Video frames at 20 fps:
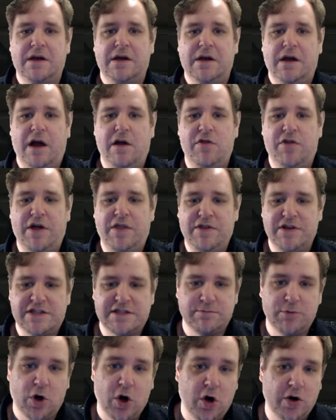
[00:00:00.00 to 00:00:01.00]
And then this
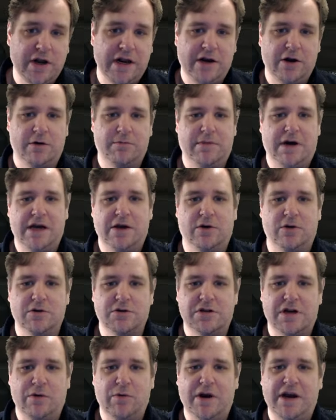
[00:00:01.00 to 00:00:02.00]
morning on my
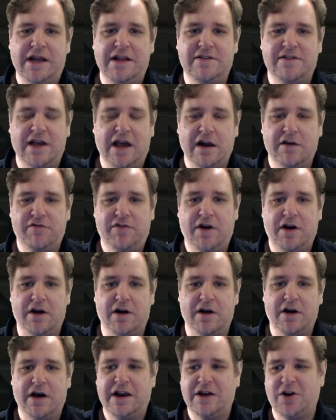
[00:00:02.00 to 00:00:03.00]
hunch, I went into
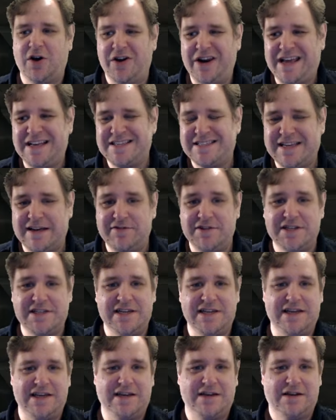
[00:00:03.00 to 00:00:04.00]
LFR and I got an
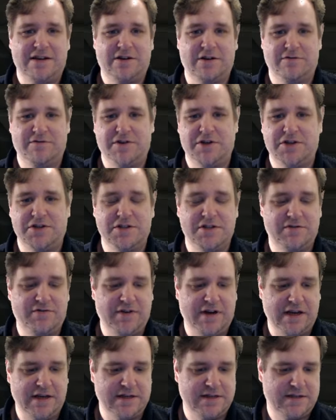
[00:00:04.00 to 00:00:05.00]
870 Convergence of
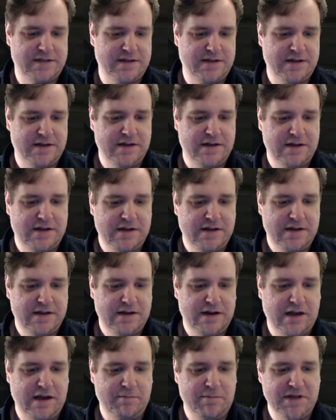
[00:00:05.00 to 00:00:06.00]
Fates.
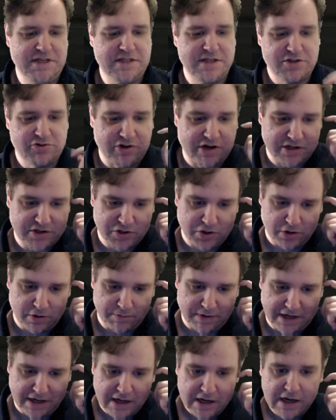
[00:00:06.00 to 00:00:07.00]
Like Blizzard's trying to taunt
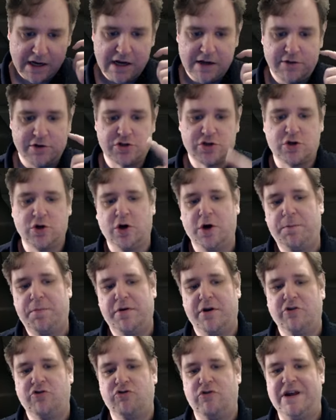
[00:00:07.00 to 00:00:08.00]
me. The
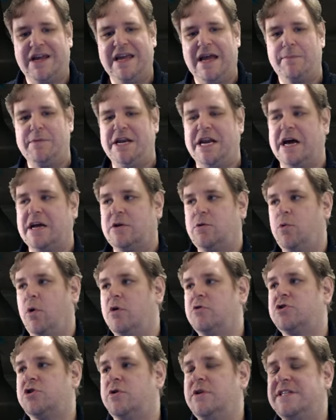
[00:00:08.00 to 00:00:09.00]
Scorpion trinket, I mean, I
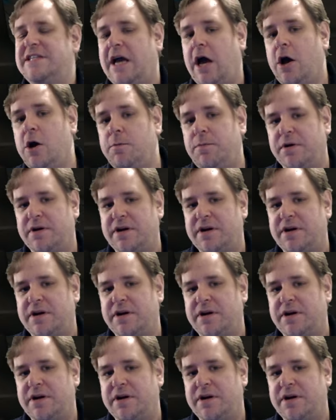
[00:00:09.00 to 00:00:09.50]
as soon as it opened,